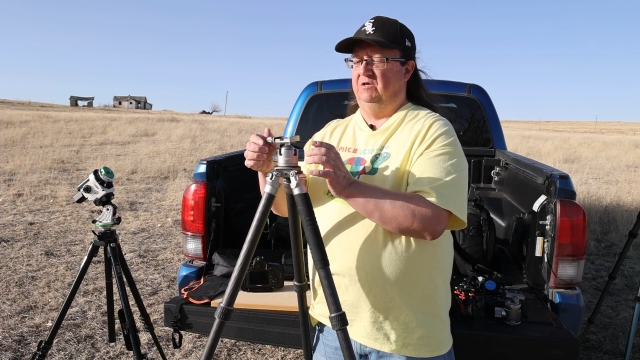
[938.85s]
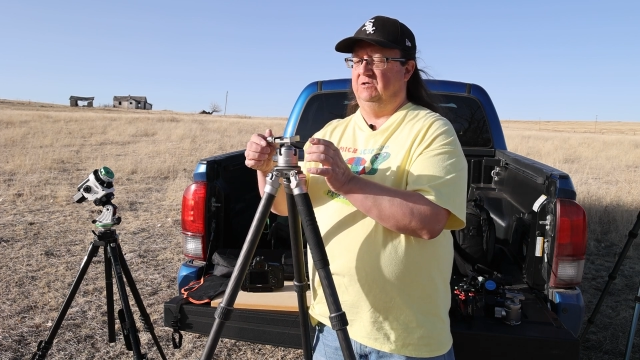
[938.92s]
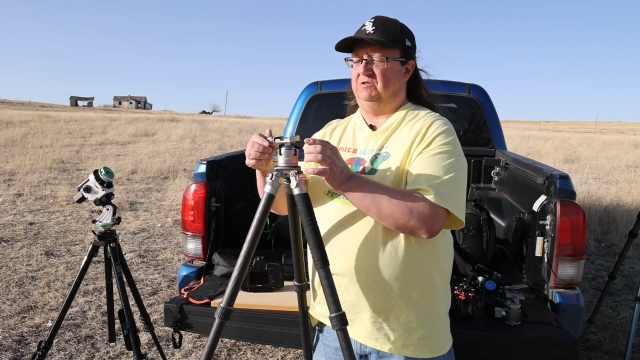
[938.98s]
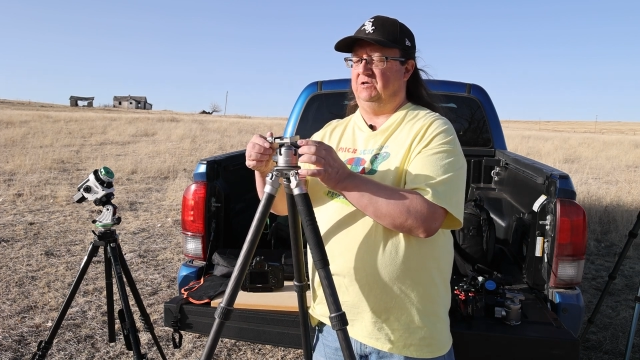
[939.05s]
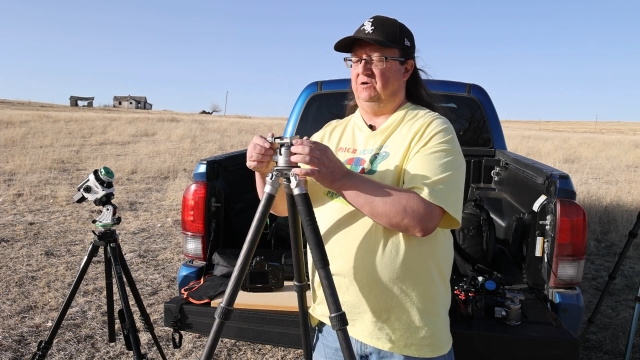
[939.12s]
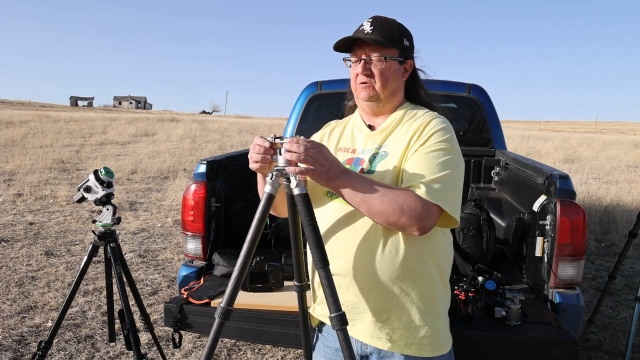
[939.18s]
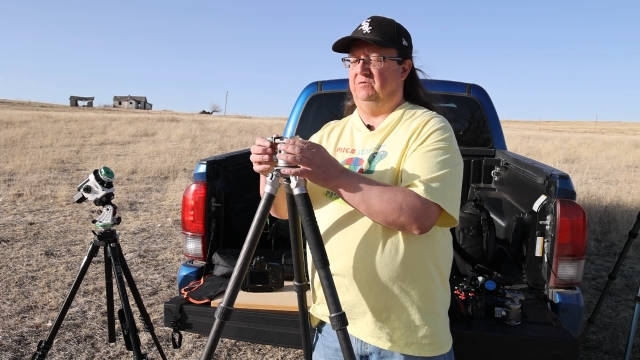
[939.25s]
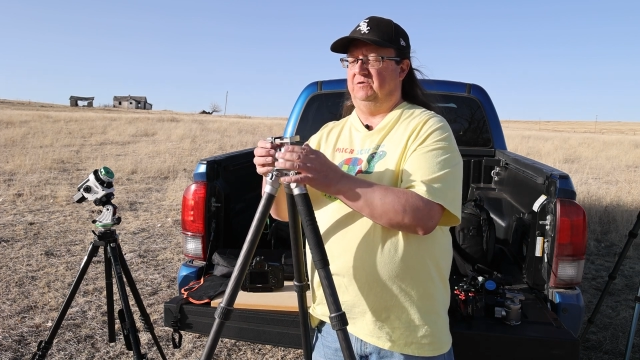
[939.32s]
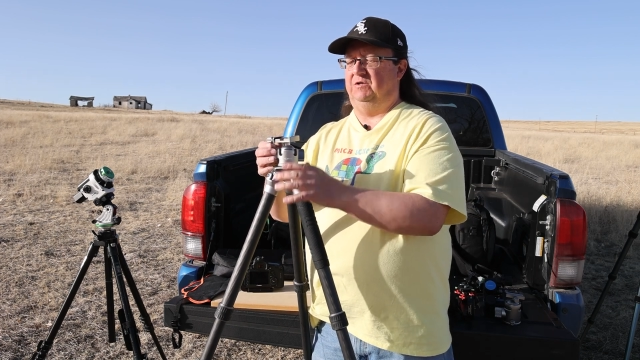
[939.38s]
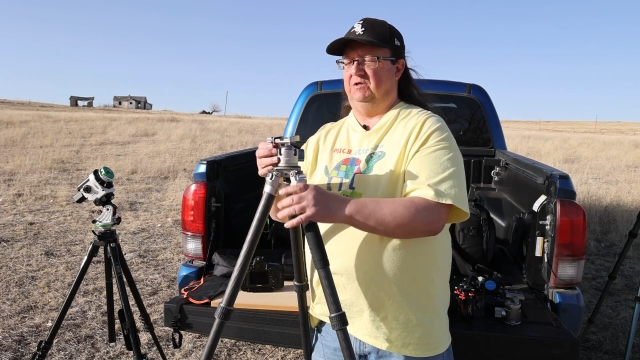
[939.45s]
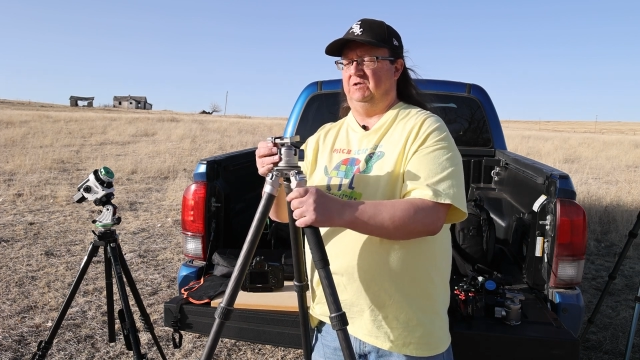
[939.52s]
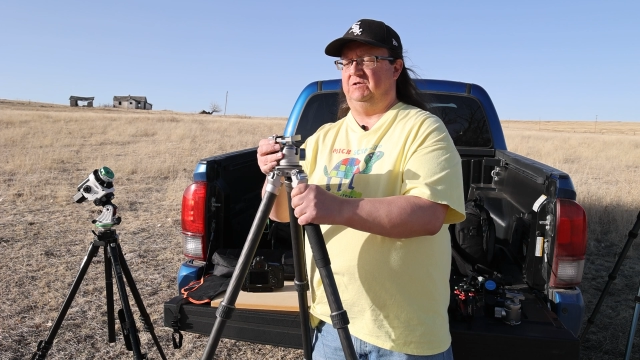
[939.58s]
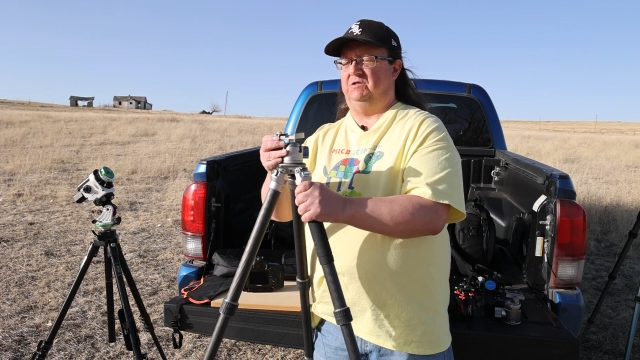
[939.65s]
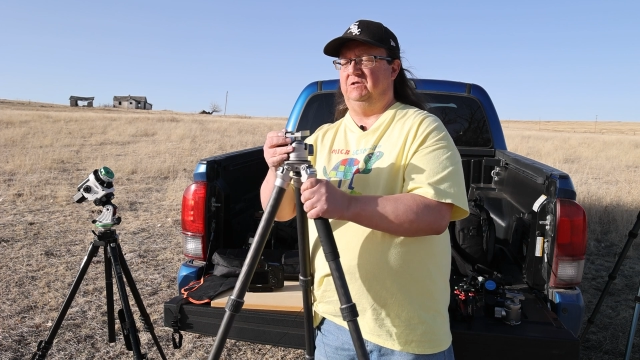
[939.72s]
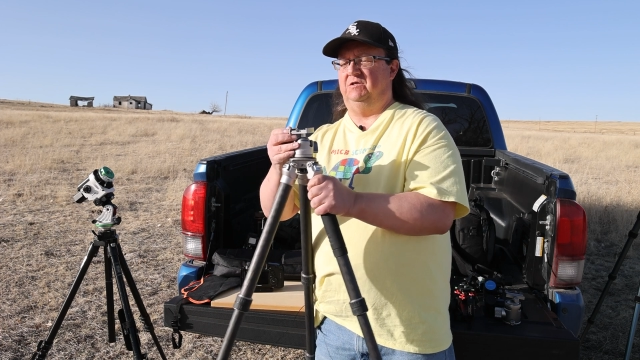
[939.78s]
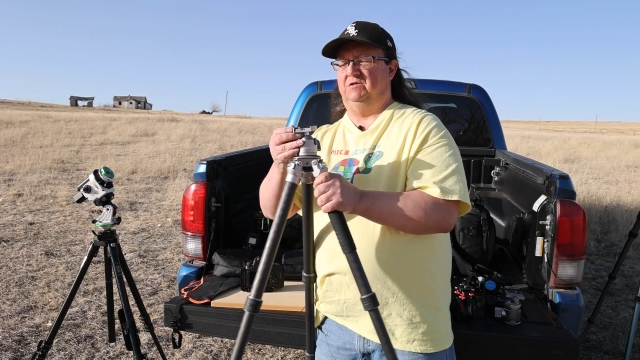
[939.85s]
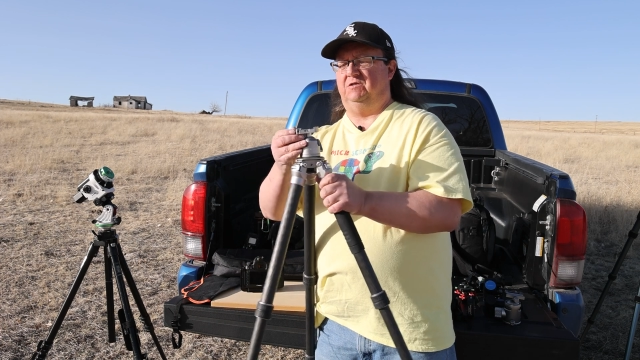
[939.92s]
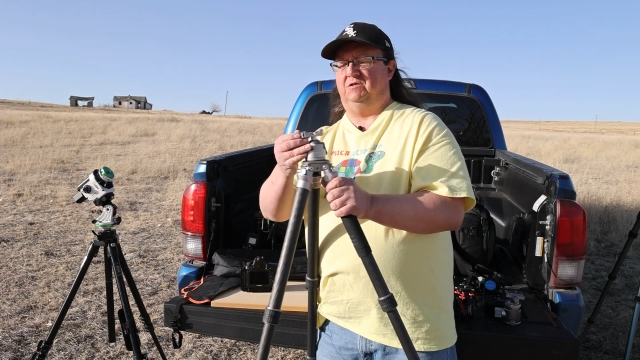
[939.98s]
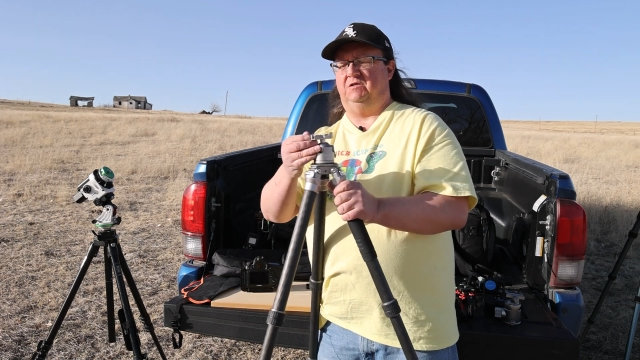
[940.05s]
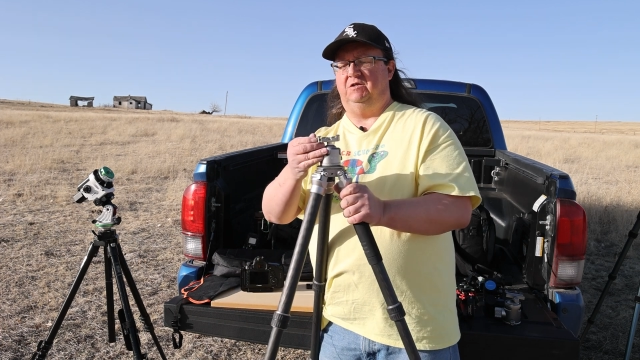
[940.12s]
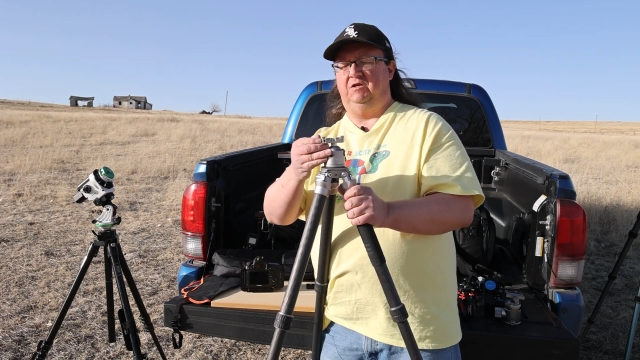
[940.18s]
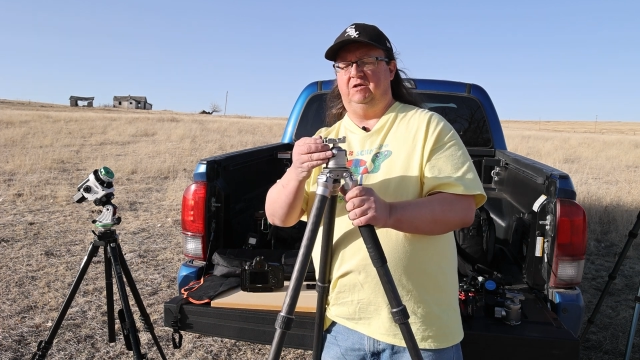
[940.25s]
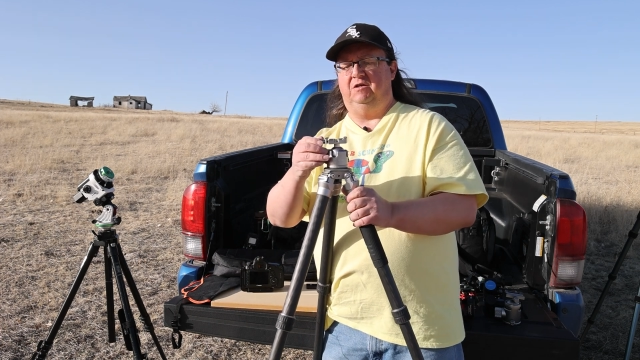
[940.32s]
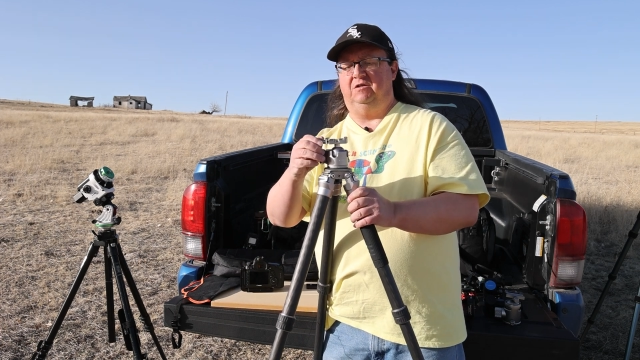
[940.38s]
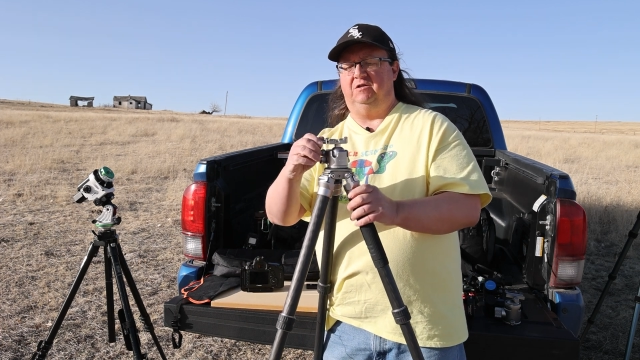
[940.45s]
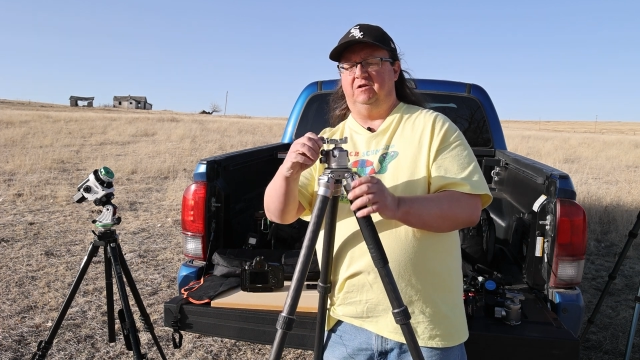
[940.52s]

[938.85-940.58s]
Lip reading: So this is the